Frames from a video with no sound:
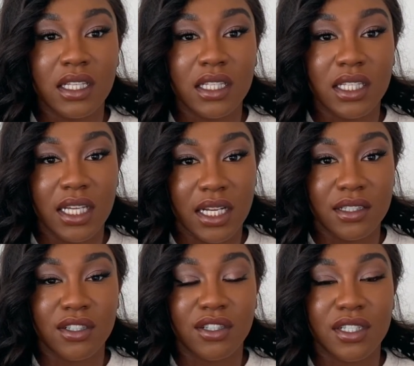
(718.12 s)
Yeah,
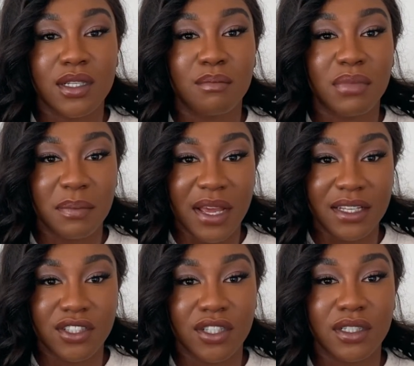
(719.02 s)
so just be
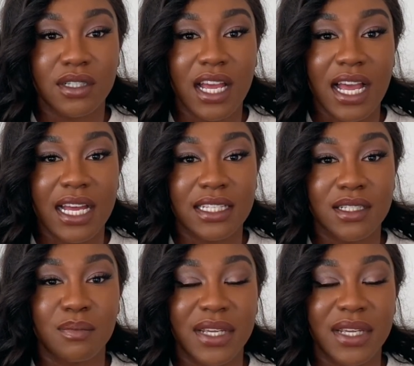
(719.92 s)
patient and be